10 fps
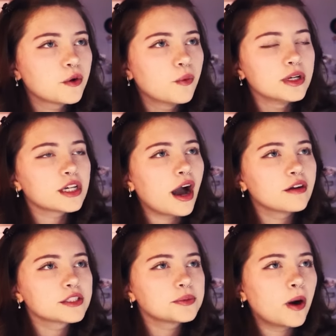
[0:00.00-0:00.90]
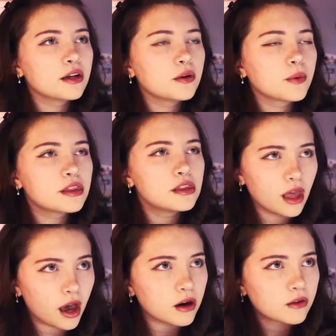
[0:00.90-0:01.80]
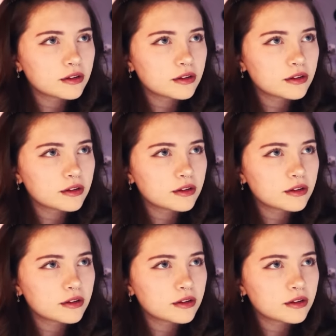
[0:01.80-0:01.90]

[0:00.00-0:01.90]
Which I responded with no.